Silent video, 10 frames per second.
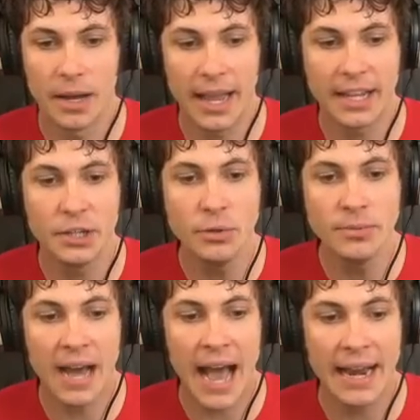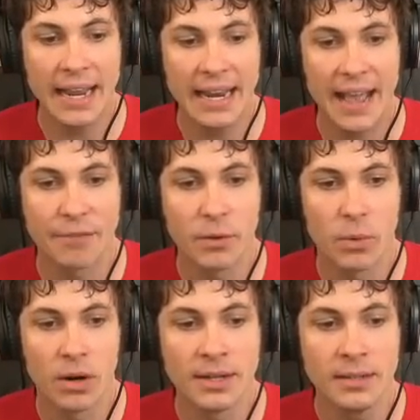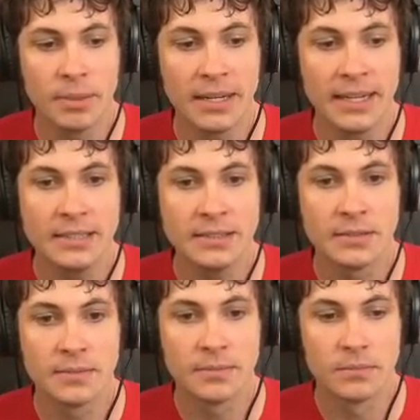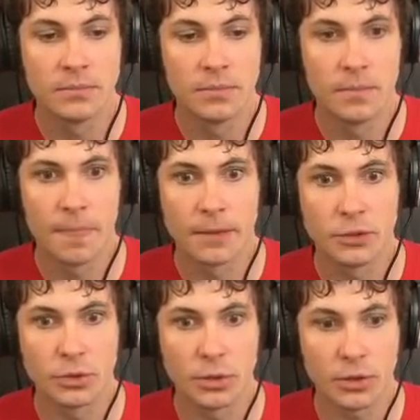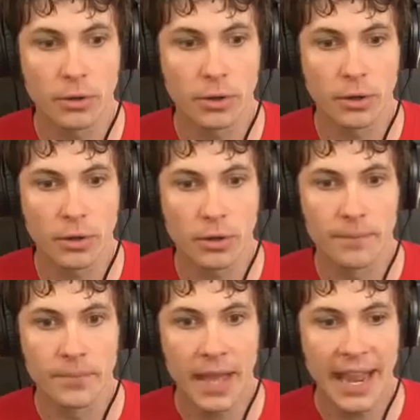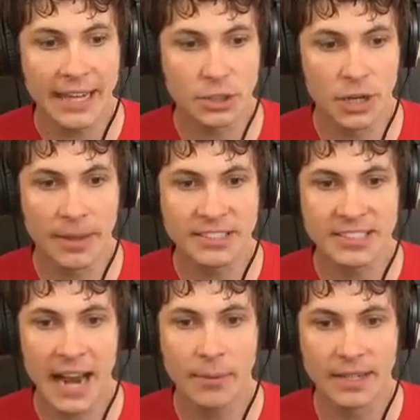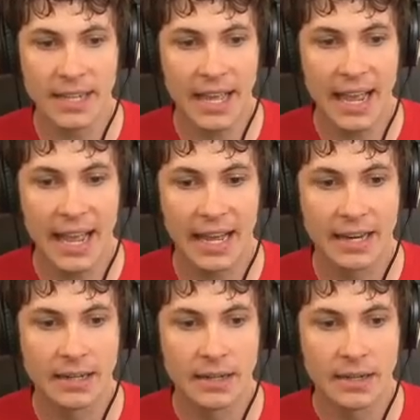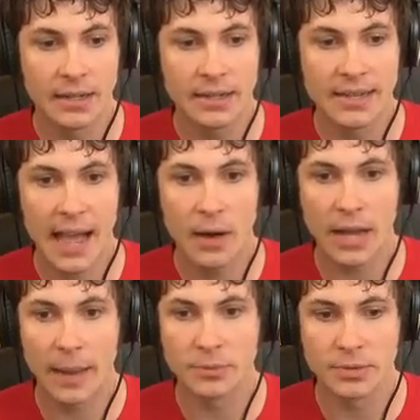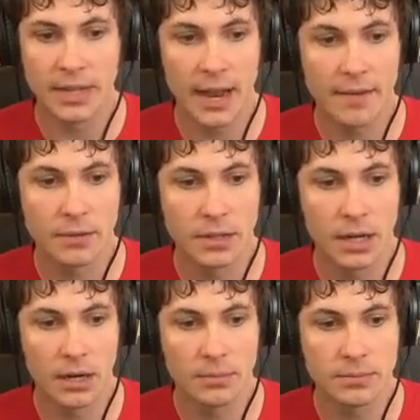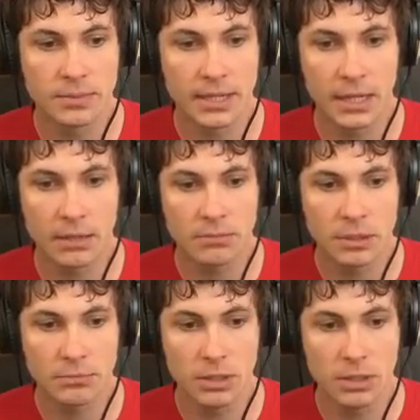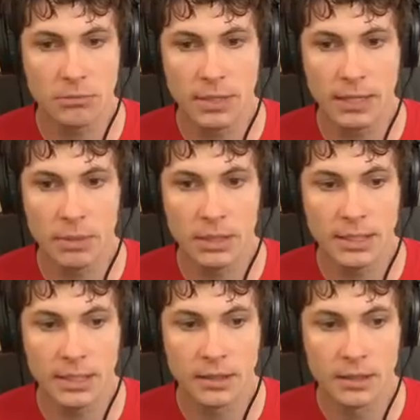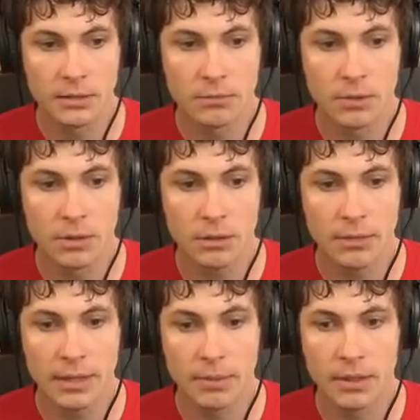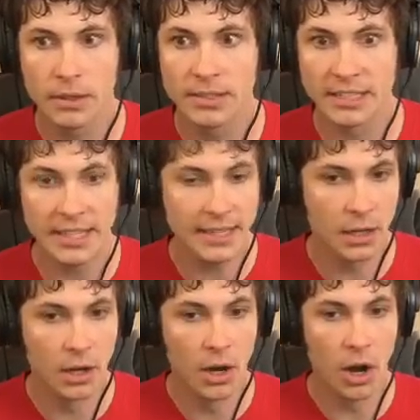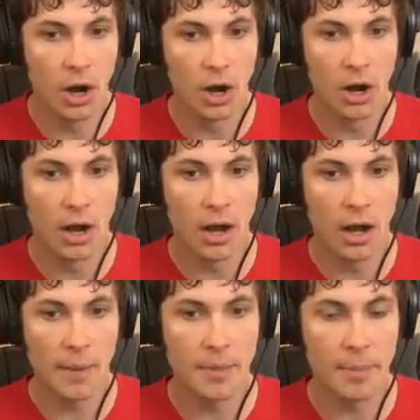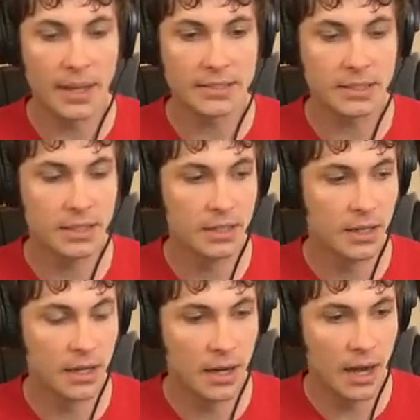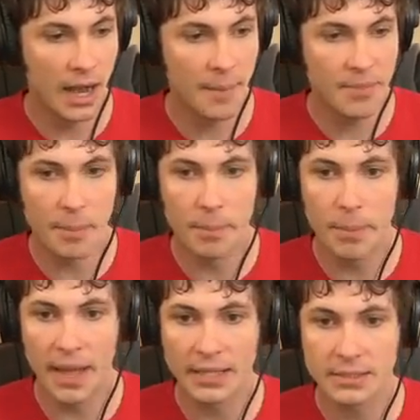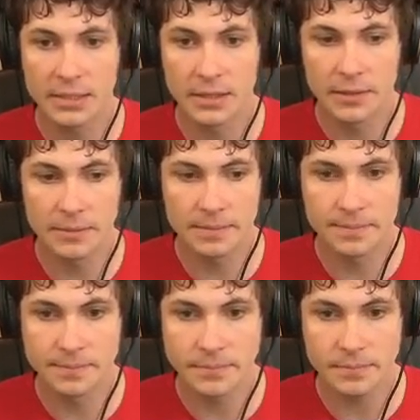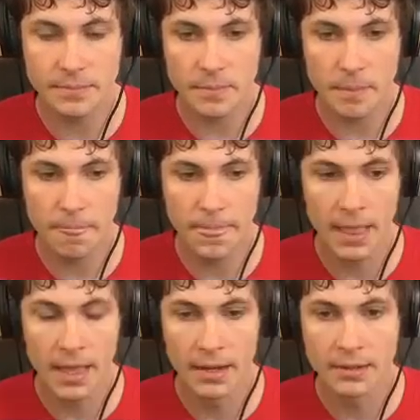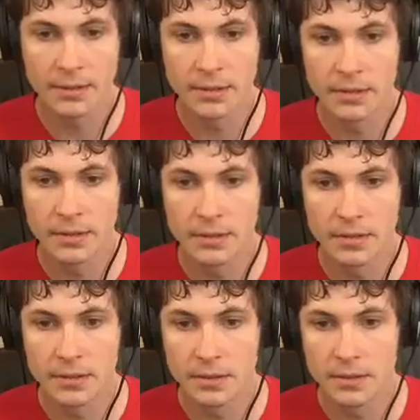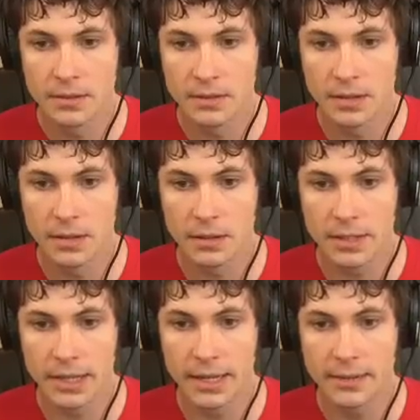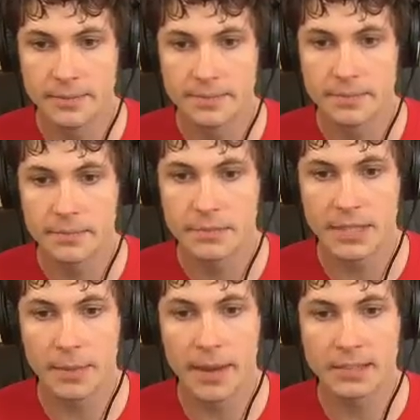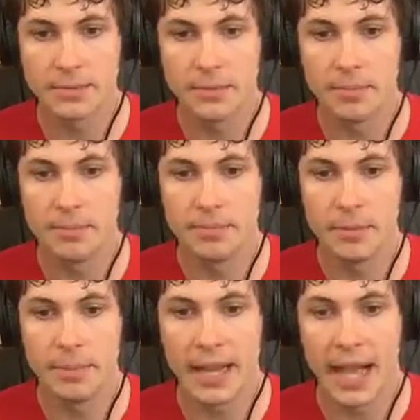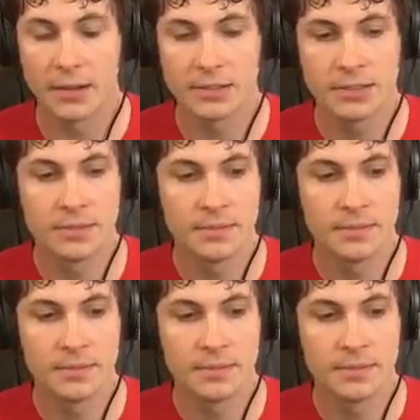Hey, can you not hit everyone, please? Dude, go, go, go, go, go, go. Hey, I turned on my siren. Yeah. Chill now out. cops will never it's know. Camera, wrong way, bird. Is that wrong it? way, bird. They did it. Are they oh, gone? I'm of course best. they're gone. What are you talking about? Come on, take you back to the house. Okay. Take you back to the, the big house.